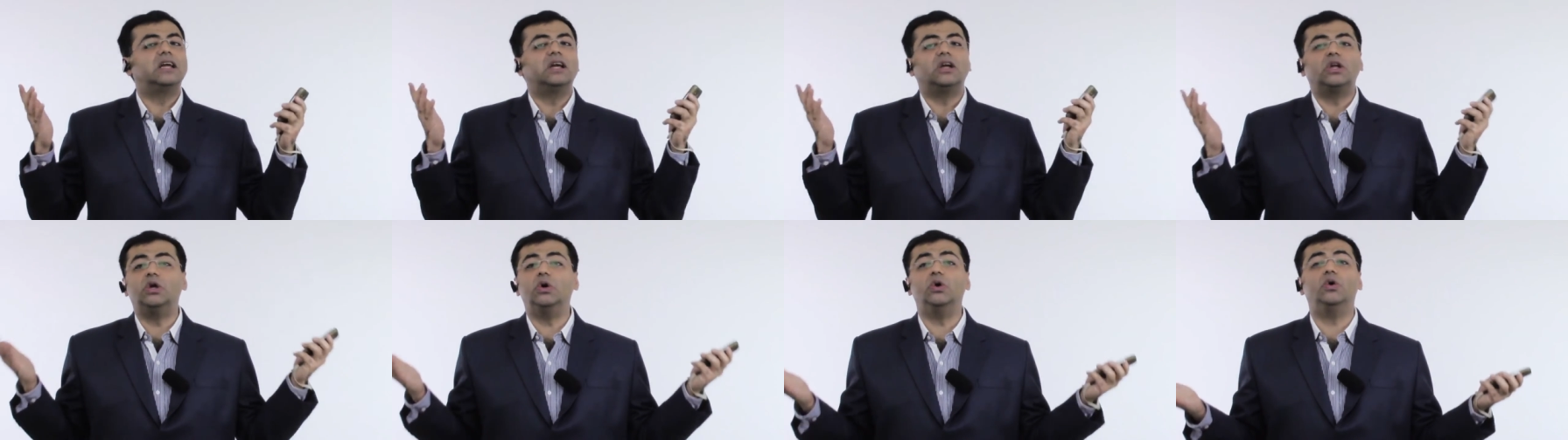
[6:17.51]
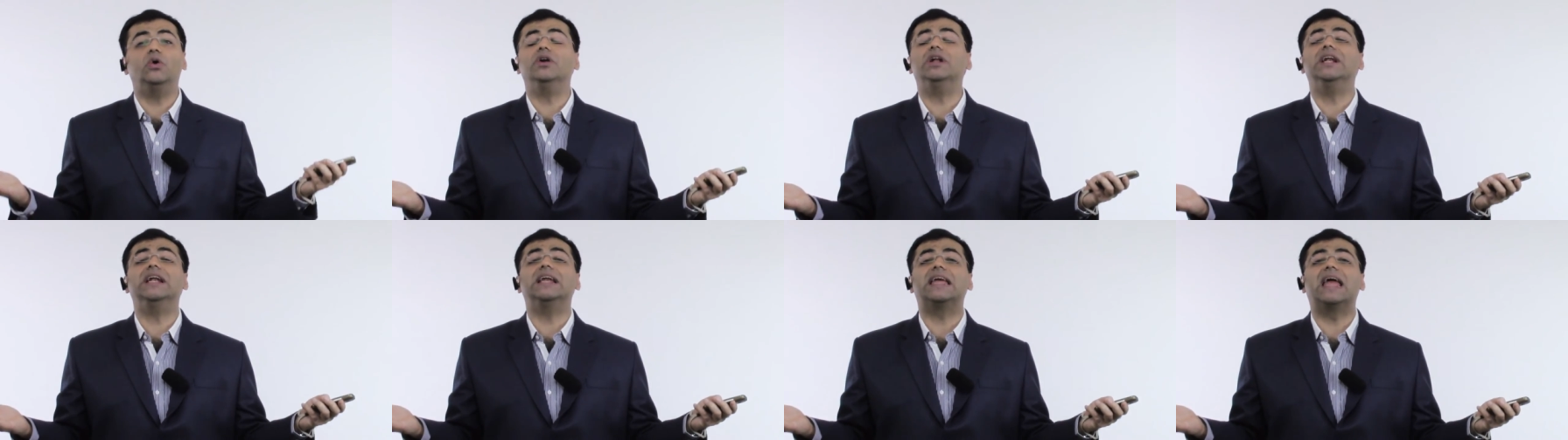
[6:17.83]
you
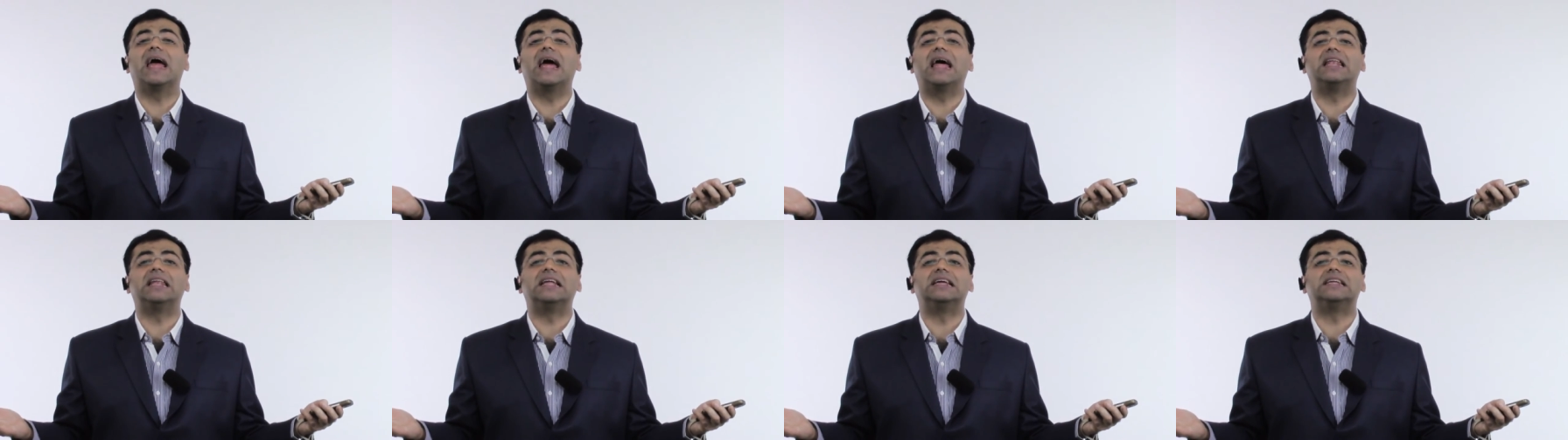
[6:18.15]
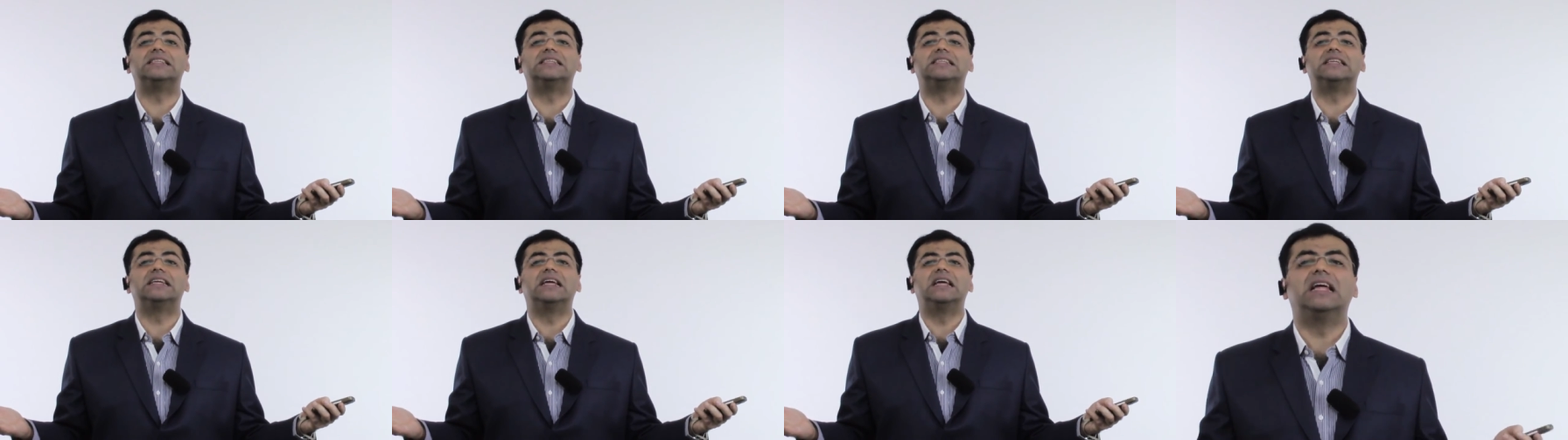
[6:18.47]
couldn't care
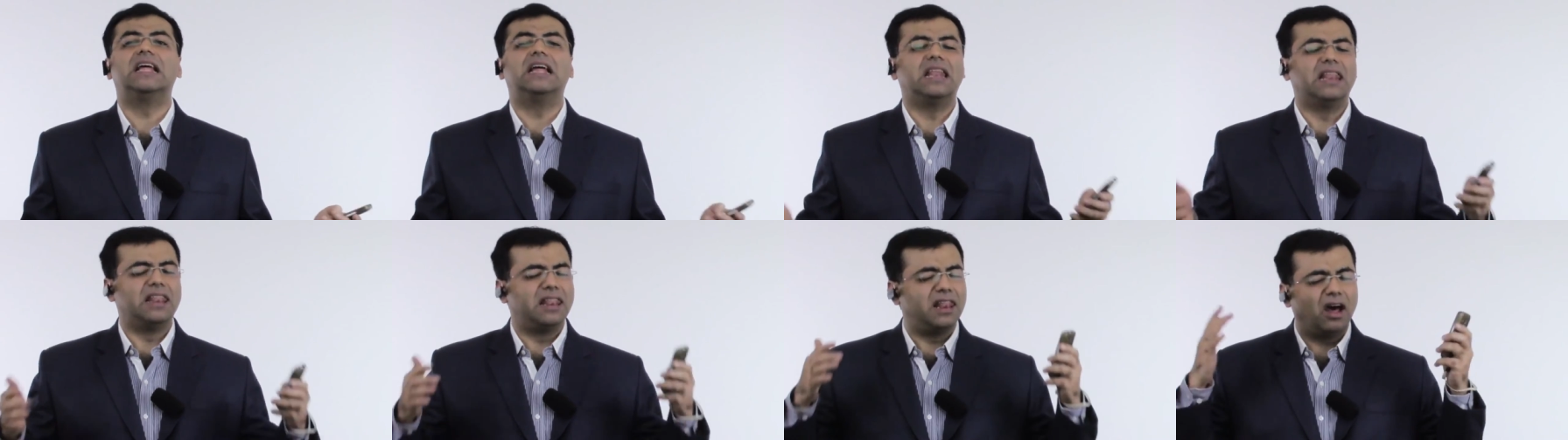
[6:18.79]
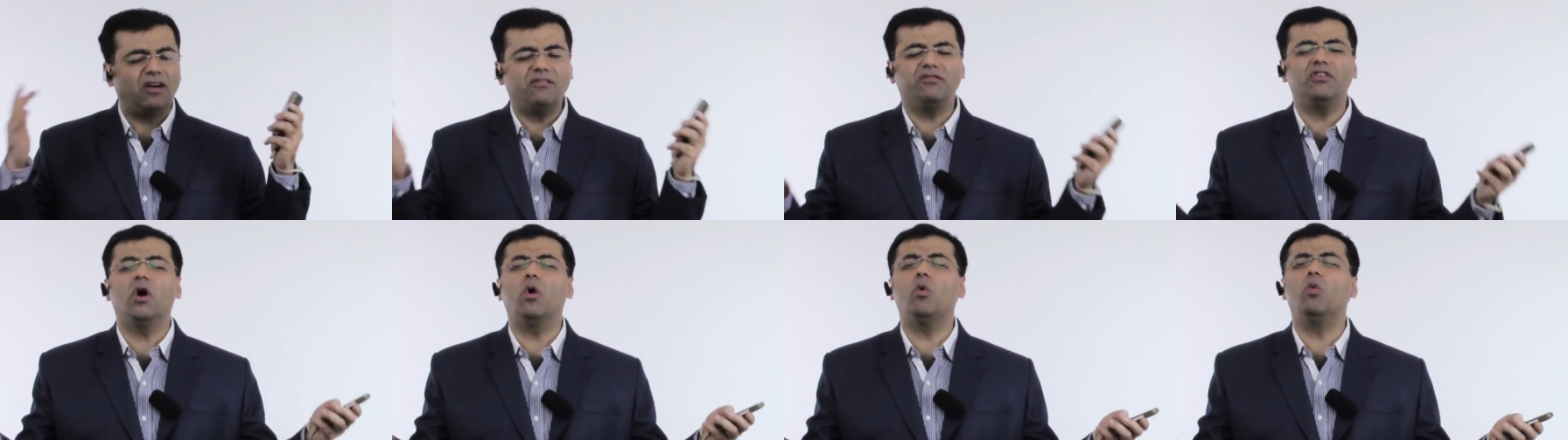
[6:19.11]
less.
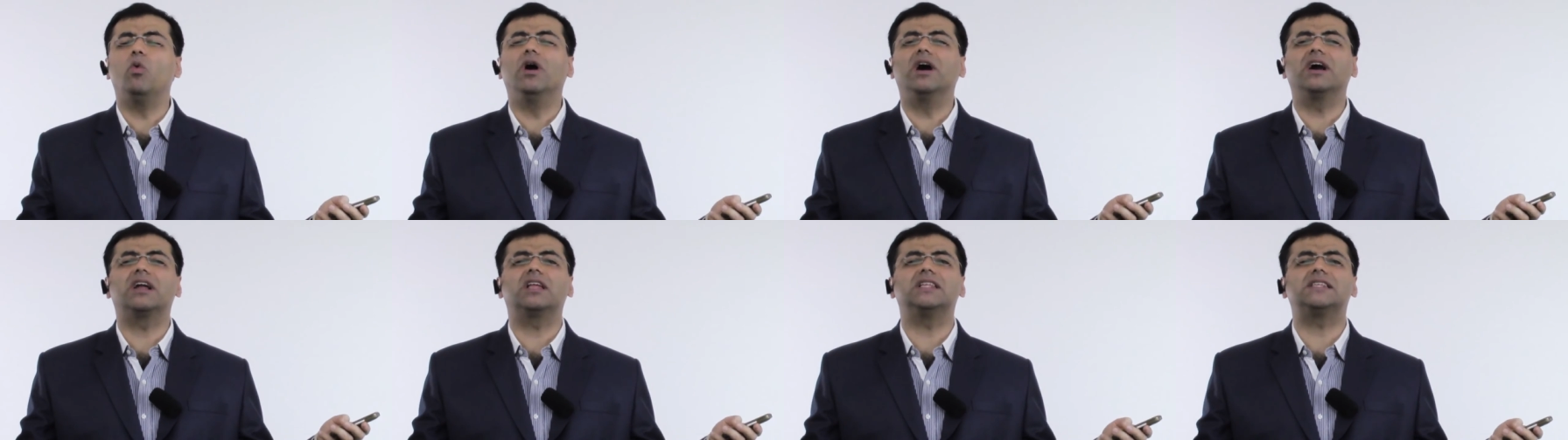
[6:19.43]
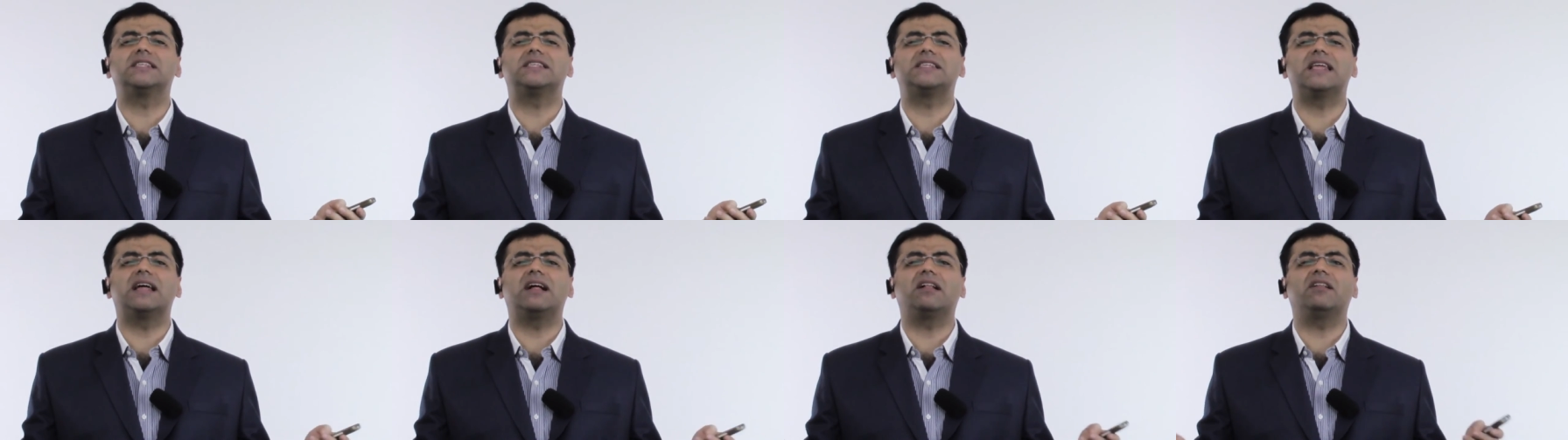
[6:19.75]
Love your work
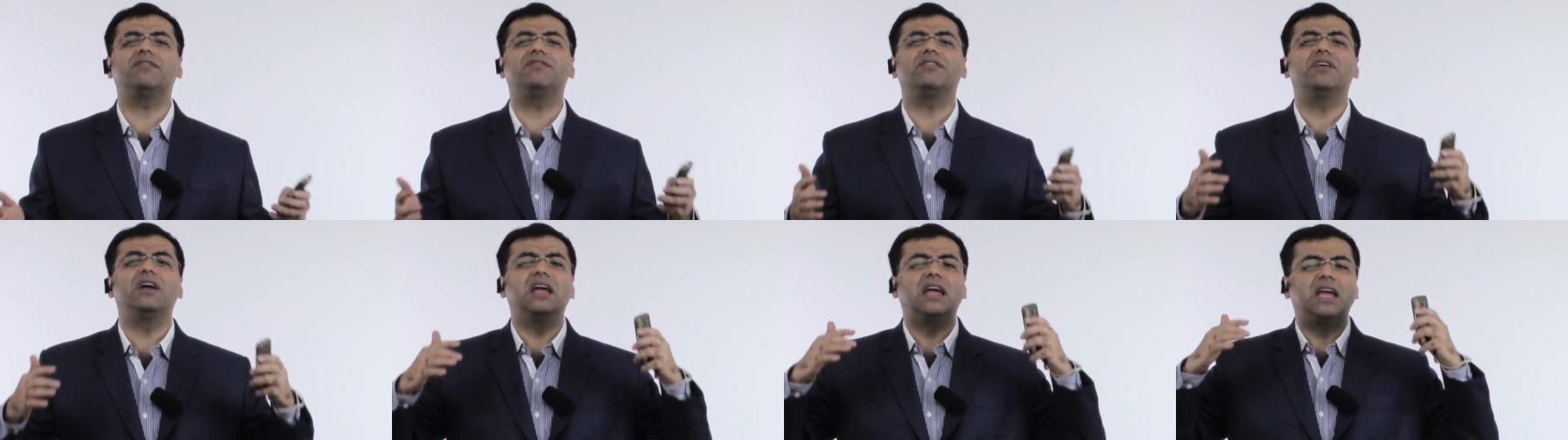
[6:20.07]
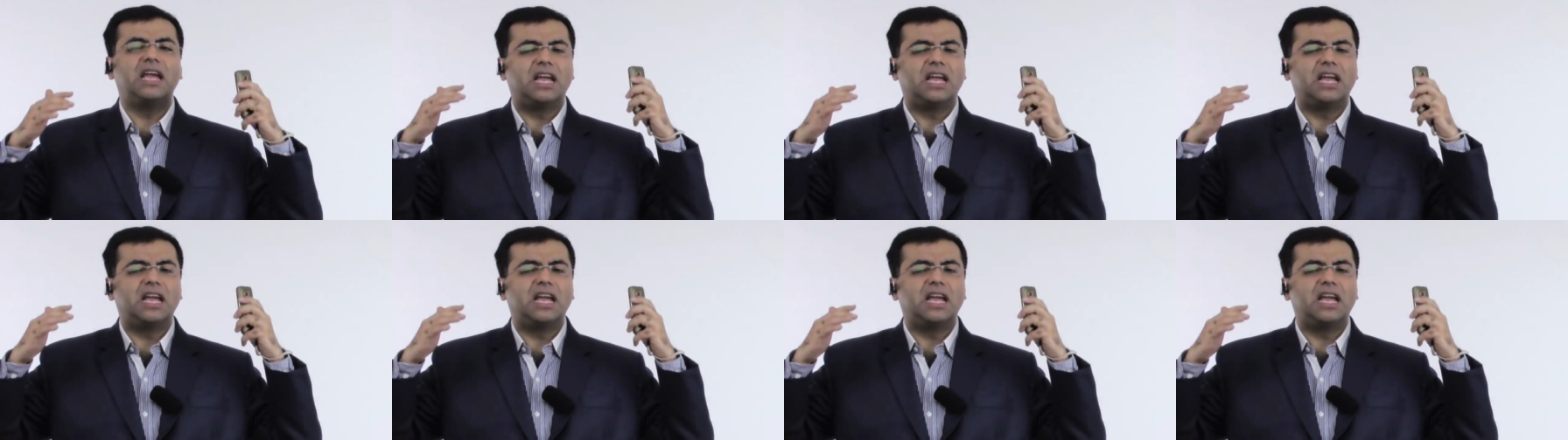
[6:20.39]
itself,